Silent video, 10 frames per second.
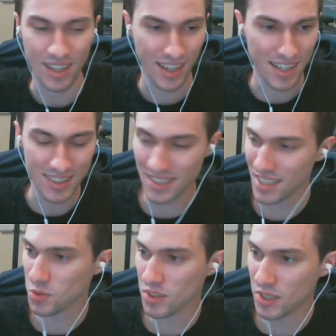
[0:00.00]
I kind of think
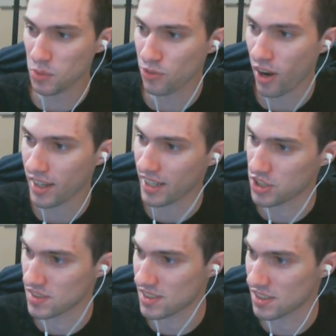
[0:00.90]
that's what the liquid rocket
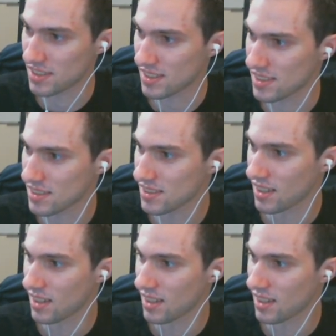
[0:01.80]
engine series is.